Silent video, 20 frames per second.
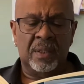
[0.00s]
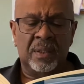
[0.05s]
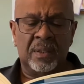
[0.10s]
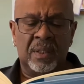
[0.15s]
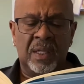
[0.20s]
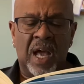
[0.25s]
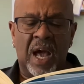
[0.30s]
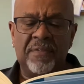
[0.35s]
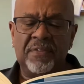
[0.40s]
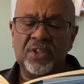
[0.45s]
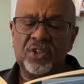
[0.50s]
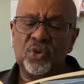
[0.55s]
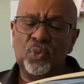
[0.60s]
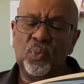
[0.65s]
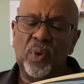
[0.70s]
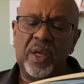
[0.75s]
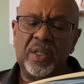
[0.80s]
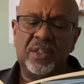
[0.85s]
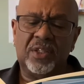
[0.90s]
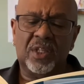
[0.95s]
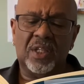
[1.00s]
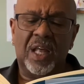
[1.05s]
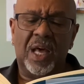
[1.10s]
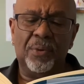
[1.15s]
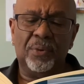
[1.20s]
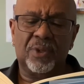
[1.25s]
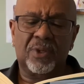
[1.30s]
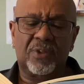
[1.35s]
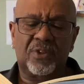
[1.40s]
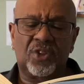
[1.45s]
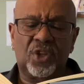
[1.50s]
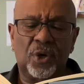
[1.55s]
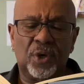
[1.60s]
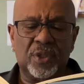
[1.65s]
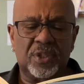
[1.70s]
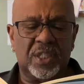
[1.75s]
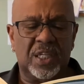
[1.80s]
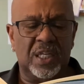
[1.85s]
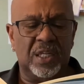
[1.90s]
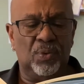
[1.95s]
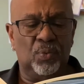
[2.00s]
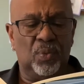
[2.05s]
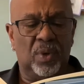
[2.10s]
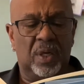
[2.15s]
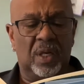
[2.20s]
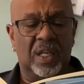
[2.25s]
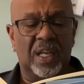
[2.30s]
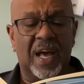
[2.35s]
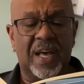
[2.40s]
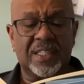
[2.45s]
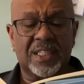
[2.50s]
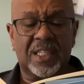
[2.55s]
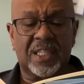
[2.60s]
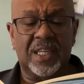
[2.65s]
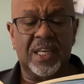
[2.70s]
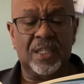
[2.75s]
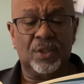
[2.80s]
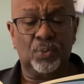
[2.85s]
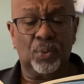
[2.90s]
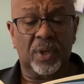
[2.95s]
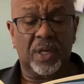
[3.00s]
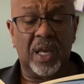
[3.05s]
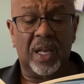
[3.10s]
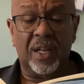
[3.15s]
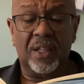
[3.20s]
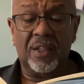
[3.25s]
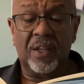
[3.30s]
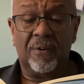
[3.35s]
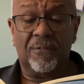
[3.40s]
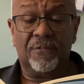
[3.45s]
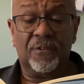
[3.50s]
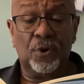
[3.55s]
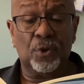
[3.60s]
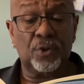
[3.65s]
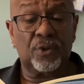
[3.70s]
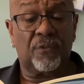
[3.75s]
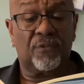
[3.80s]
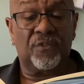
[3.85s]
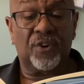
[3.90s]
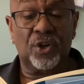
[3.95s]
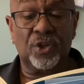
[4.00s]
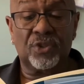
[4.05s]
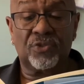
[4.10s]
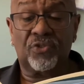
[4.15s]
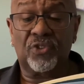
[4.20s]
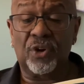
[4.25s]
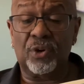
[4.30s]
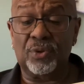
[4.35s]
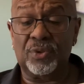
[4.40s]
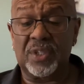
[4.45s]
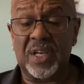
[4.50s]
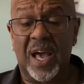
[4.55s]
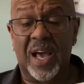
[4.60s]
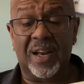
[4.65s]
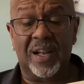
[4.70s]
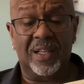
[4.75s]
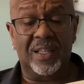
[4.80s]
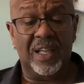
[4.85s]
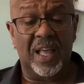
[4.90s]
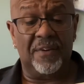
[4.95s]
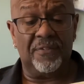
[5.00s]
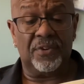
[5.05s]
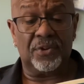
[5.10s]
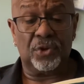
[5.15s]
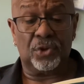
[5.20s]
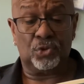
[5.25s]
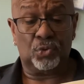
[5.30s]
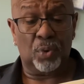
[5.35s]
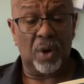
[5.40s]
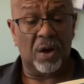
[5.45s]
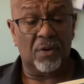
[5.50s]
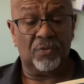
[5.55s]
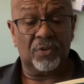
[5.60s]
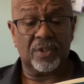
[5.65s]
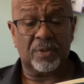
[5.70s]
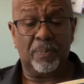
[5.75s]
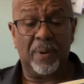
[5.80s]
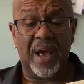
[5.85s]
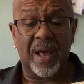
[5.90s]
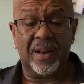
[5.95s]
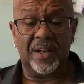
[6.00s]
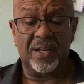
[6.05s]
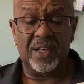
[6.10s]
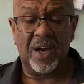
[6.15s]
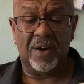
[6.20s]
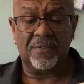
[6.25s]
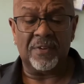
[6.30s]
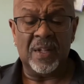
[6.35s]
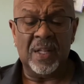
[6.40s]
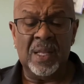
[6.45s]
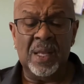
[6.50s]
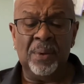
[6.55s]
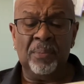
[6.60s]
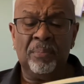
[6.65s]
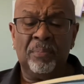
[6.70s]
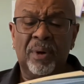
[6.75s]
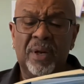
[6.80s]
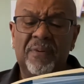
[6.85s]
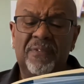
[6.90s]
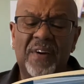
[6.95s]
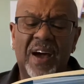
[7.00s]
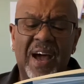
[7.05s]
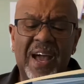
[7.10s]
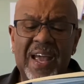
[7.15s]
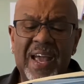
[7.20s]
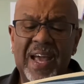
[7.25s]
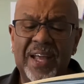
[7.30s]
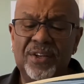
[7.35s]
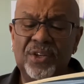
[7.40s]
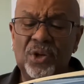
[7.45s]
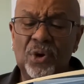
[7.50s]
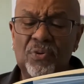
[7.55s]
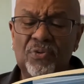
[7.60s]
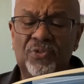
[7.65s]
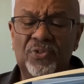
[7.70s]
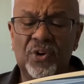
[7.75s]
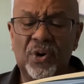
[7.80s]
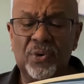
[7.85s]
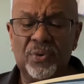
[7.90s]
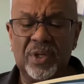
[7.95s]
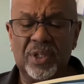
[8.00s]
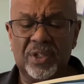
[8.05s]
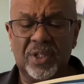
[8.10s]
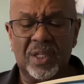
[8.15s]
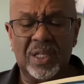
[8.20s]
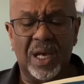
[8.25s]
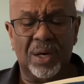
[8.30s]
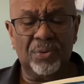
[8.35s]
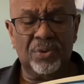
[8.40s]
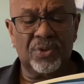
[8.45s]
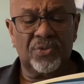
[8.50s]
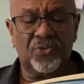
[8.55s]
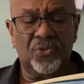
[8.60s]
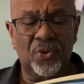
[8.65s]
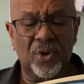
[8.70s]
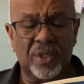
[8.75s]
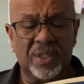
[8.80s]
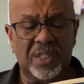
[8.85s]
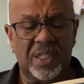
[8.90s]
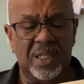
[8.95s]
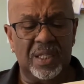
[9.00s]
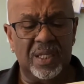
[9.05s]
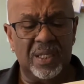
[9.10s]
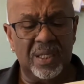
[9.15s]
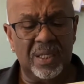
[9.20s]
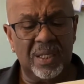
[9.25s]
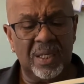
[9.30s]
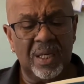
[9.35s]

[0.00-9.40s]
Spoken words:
Having to wait till I was 13 when lots of kids were getting their first phones at 11 or 12 was bad enough. But if I had no phone until I was 14,